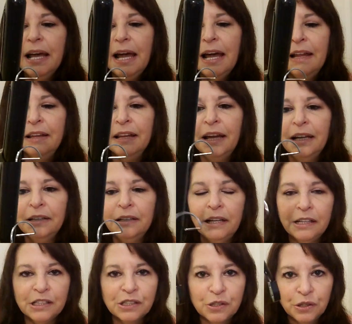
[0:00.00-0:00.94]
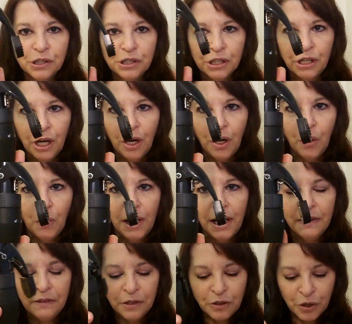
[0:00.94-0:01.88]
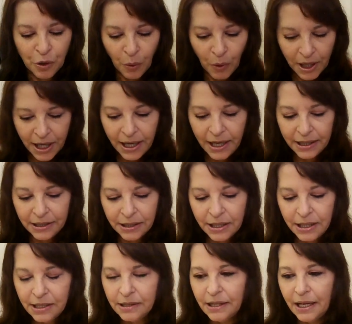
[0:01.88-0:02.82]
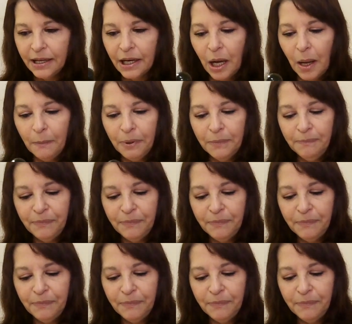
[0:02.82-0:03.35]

and then it's good to go, and then you go ahead and heat that up.